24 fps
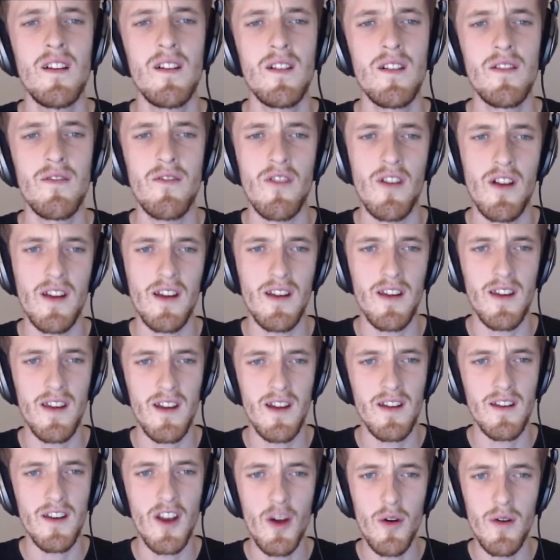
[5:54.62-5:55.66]
Right,
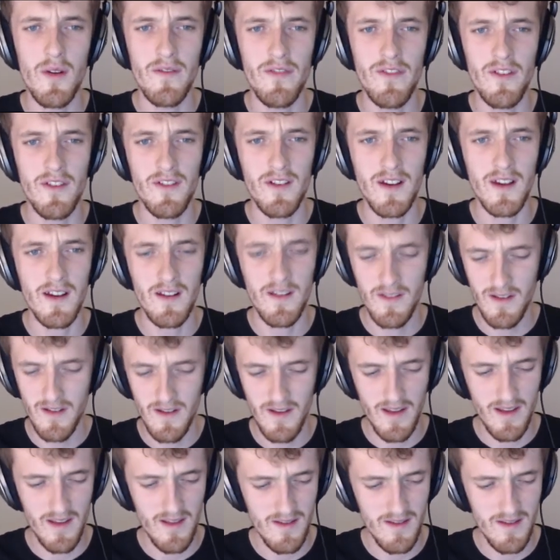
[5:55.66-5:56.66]
yeah, no info needed here.